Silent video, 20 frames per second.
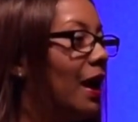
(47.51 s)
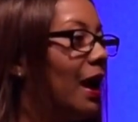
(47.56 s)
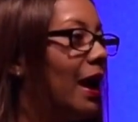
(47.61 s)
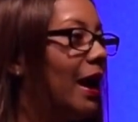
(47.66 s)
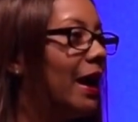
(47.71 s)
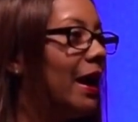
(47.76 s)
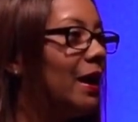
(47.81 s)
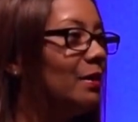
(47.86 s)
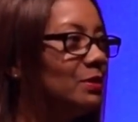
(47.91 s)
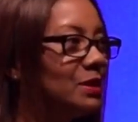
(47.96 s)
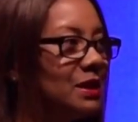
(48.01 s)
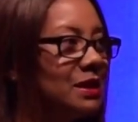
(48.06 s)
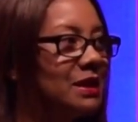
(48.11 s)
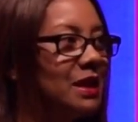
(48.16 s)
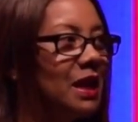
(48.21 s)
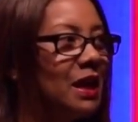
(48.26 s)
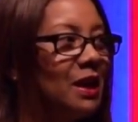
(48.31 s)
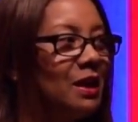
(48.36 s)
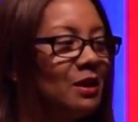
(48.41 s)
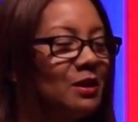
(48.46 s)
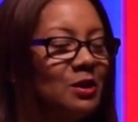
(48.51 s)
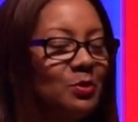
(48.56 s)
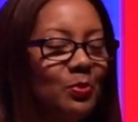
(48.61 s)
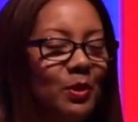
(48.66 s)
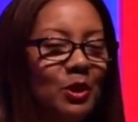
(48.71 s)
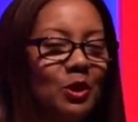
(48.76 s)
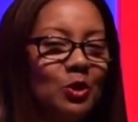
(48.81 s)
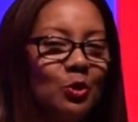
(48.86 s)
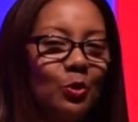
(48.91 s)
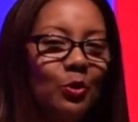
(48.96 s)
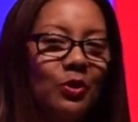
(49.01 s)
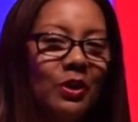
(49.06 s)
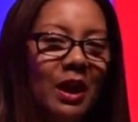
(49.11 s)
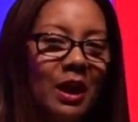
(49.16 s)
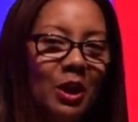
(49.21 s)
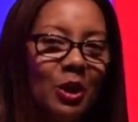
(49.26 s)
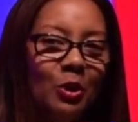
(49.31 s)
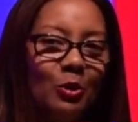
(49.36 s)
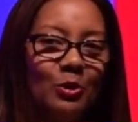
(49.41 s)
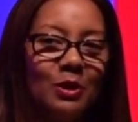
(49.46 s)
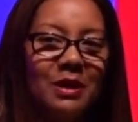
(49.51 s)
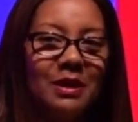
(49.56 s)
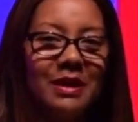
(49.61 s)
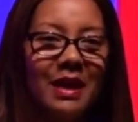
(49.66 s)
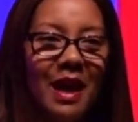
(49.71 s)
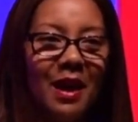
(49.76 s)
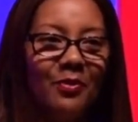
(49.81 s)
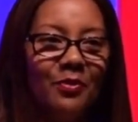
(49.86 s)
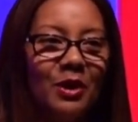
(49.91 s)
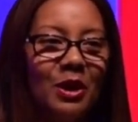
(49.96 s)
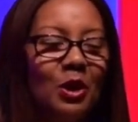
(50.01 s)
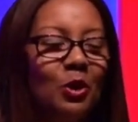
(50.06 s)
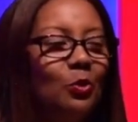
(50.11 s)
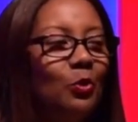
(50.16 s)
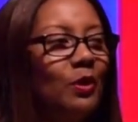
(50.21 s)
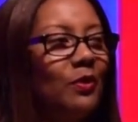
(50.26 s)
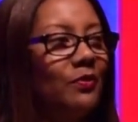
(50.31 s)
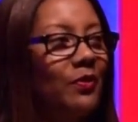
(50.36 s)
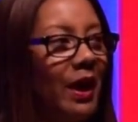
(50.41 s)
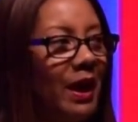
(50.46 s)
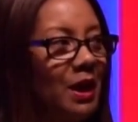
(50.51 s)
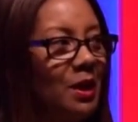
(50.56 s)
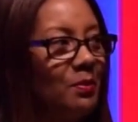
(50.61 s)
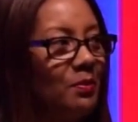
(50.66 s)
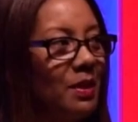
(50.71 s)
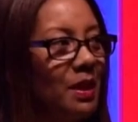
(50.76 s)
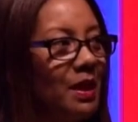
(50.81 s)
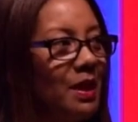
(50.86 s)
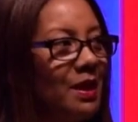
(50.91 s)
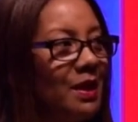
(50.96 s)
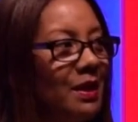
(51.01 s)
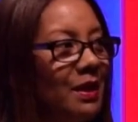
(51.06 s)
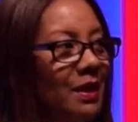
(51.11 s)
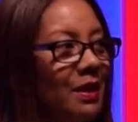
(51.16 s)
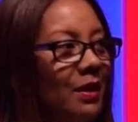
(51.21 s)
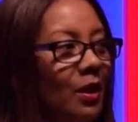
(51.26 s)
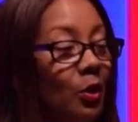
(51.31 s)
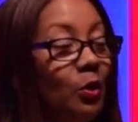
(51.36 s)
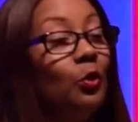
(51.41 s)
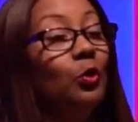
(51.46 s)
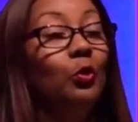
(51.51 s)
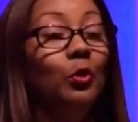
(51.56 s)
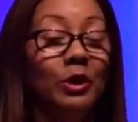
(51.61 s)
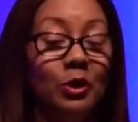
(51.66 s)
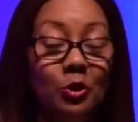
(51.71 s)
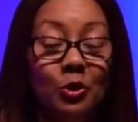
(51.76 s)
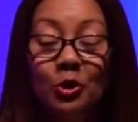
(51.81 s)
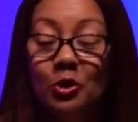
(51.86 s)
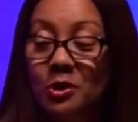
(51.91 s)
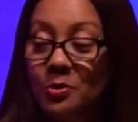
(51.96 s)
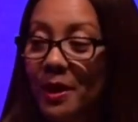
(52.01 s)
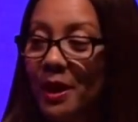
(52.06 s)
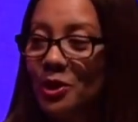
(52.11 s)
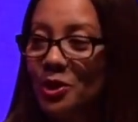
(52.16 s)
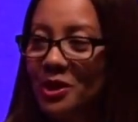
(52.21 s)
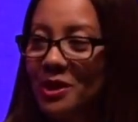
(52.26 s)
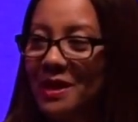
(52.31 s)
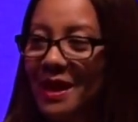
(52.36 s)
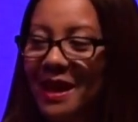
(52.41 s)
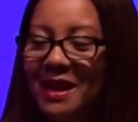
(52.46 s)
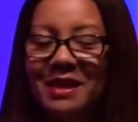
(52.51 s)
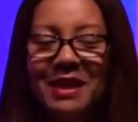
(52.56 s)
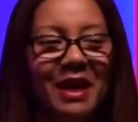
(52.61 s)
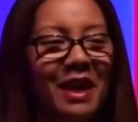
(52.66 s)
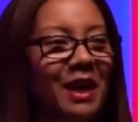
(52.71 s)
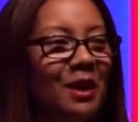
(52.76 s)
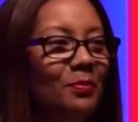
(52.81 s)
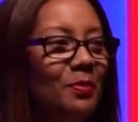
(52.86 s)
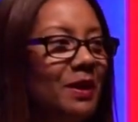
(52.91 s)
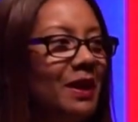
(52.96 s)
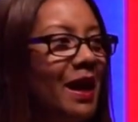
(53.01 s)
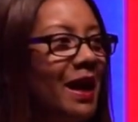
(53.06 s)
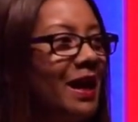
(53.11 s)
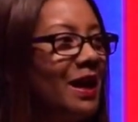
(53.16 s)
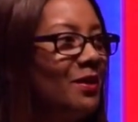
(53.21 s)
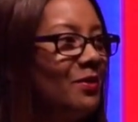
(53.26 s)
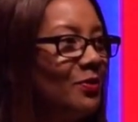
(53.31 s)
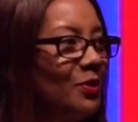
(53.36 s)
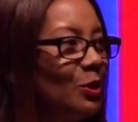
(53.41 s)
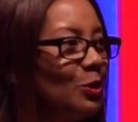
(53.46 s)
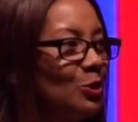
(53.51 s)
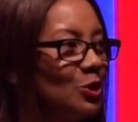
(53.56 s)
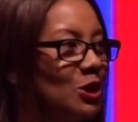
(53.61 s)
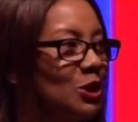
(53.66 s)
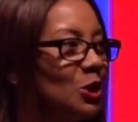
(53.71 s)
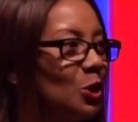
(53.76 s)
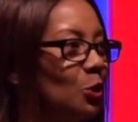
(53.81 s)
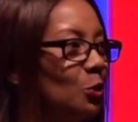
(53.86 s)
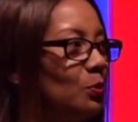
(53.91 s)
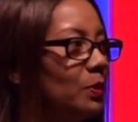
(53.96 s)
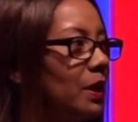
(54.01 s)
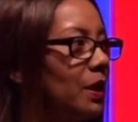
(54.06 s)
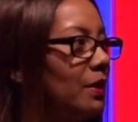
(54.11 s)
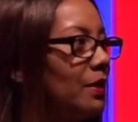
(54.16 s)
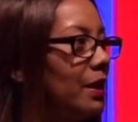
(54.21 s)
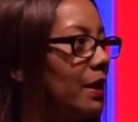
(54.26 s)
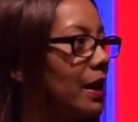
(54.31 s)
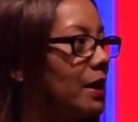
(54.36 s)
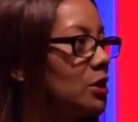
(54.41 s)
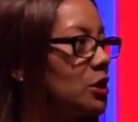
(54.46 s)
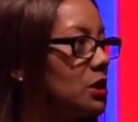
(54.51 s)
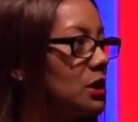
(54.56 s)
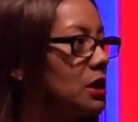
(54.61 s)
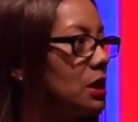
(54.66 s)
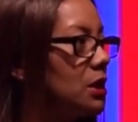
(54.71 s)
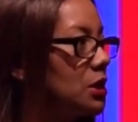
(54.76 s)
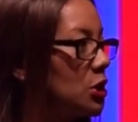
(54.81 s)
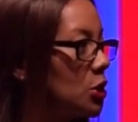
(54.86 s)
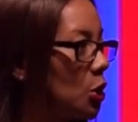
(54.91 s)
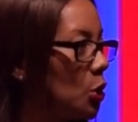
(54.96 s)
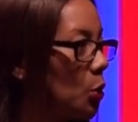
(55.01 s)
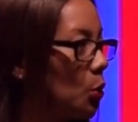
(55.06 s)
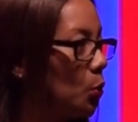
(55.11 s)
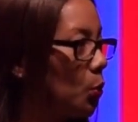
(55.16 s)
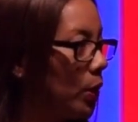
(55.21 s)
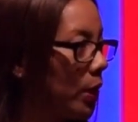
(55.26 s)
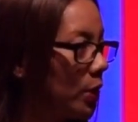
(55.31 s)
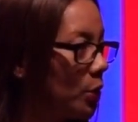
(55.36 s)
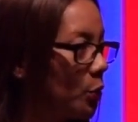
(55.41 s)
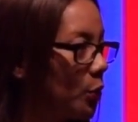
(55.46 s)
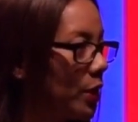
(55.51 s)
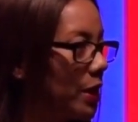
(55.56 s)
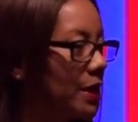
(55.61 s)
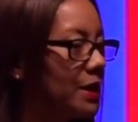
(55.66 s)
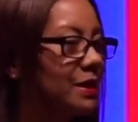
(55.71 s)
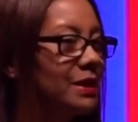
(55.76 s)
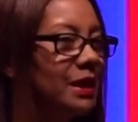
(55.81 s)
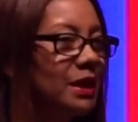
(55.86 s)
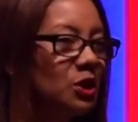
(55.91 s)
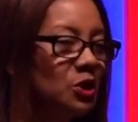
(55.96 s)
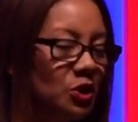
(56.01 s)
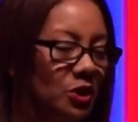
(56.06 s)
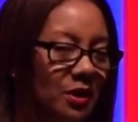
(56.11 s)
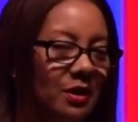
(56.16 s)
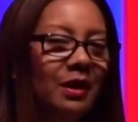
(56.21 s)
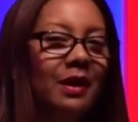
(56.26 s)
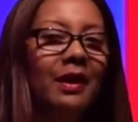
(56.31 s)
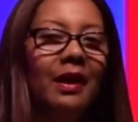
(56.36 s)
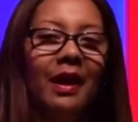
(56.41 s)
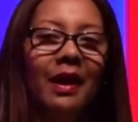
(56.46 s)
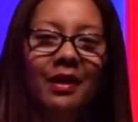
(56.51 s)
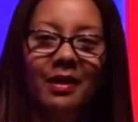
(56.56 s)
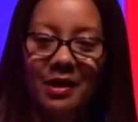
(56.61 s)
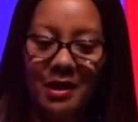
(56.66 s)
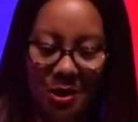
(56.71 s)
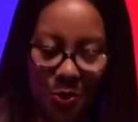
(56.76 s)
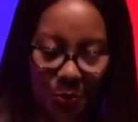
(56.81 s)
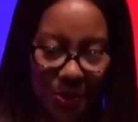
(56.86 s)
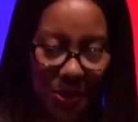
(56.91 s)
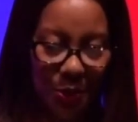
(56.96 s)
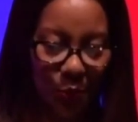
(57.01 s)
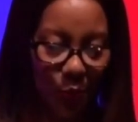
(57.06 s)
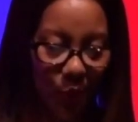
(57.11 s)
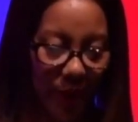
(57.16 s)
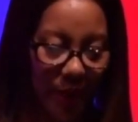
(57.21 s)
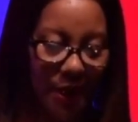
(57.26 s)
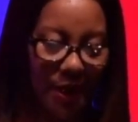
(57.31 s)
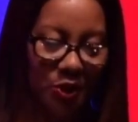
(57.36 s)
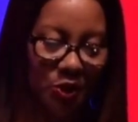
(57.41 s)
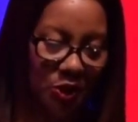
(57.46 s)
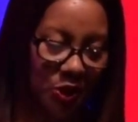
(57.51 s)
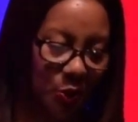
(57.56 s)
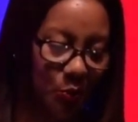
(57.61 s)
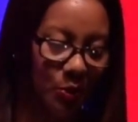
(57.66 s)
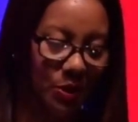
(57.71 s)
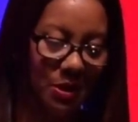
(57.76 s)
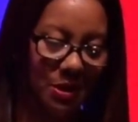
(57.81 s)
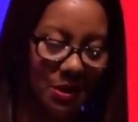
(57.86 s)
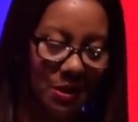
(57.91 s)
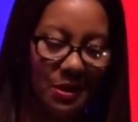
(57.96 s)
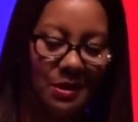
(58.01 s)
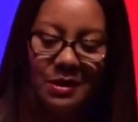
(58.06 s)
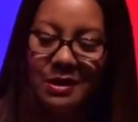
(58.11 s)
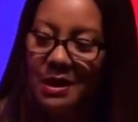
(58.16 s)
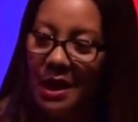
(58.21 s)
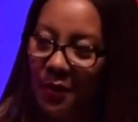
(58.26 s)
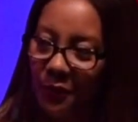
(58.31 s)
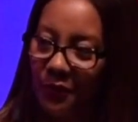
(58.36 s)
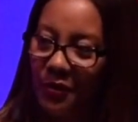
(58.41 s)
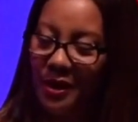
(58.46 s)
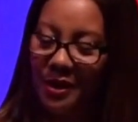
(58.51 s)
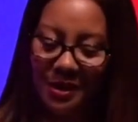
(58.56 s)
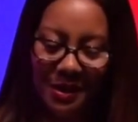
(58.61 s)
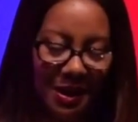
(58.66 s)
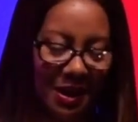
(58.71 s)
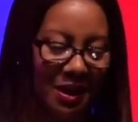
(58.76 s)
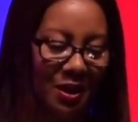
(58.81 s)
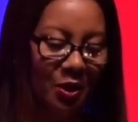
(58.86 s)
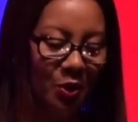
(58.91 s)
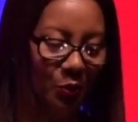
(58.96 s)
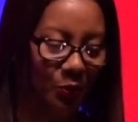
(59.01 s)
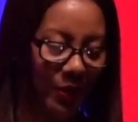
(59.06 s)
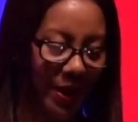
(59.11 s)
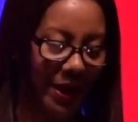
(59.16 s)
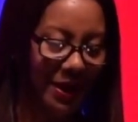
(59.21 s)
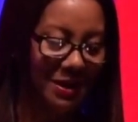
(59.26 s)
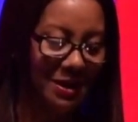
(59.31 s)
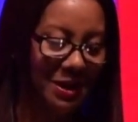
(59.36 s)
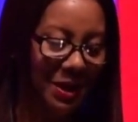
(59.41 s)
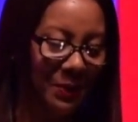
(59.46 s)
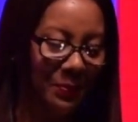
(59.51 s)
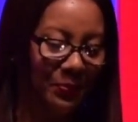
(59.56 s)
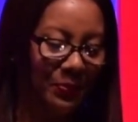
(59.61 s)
I have to say a special thank you to Daphne, who invited me, to APIAVote. She told me that I just needed to know one organization, and this was the one, and she was definitely correct.